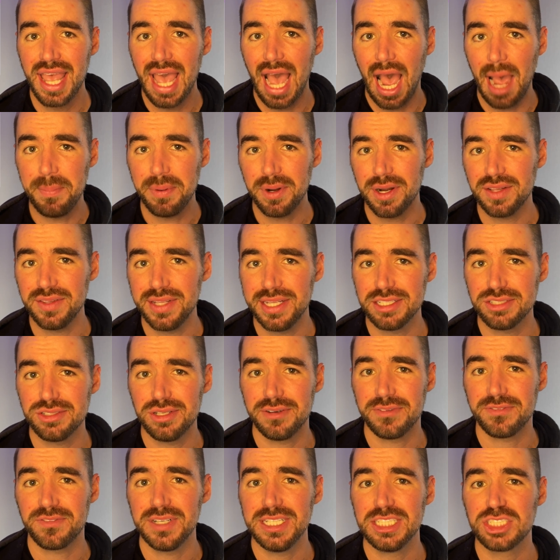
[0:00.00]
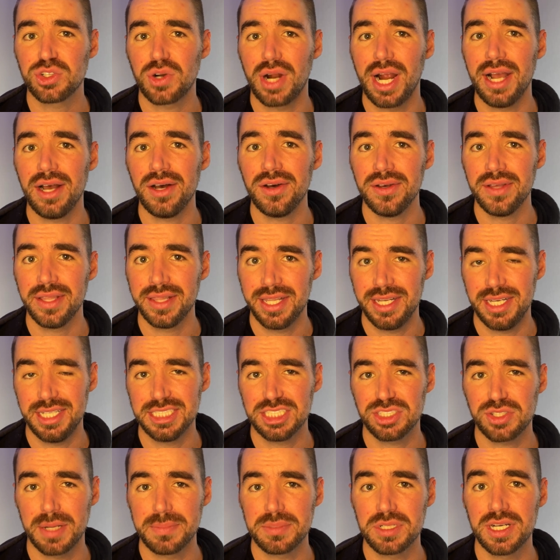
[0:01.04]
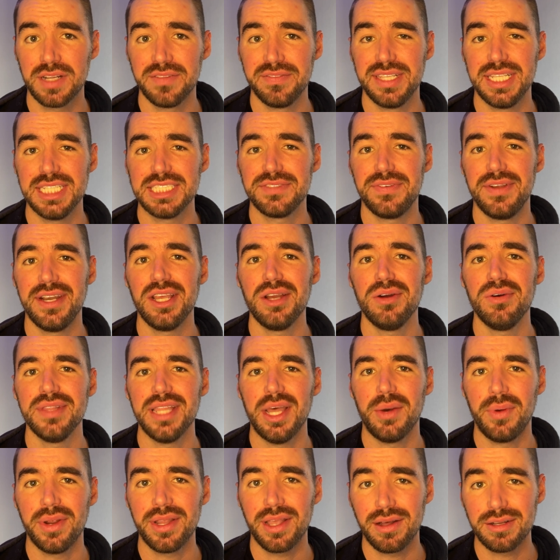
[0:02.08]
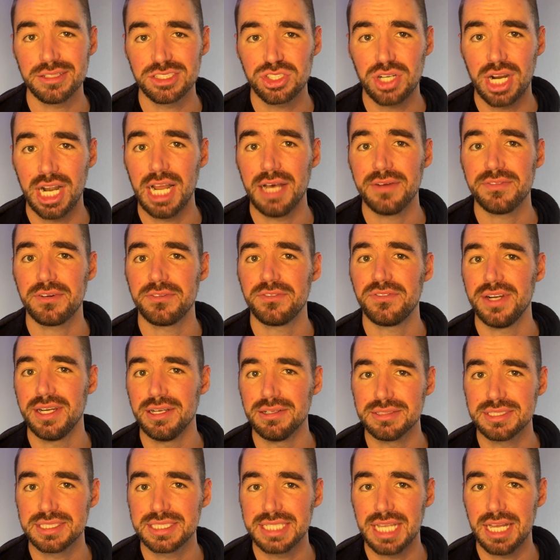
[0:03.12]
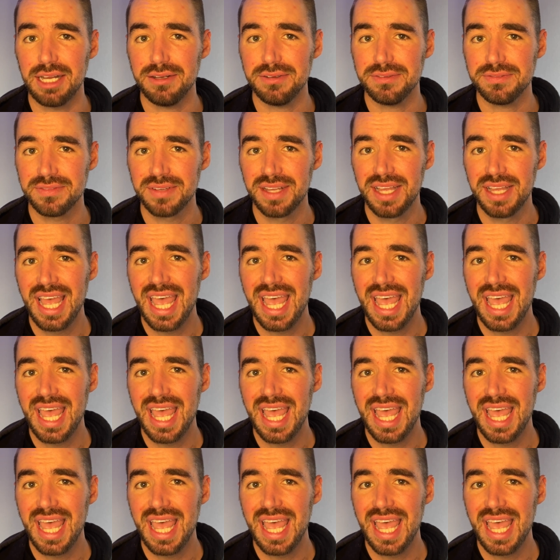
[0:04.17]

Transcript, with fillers: I put a link to a free trial in the description of this video. That way y'all can try it out for free yourself.